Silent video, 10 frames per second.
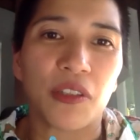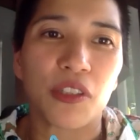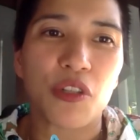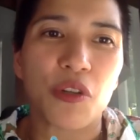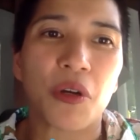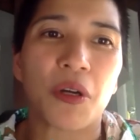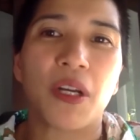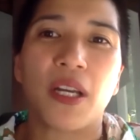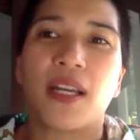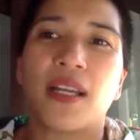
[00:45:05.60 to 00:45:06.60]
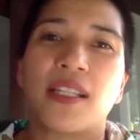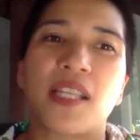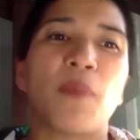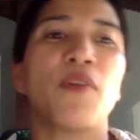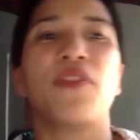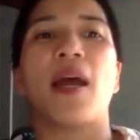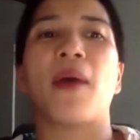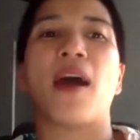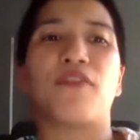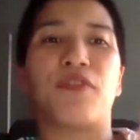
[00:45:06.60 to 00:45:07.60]
So some of them
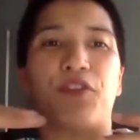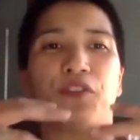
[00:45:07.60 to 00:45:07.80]
have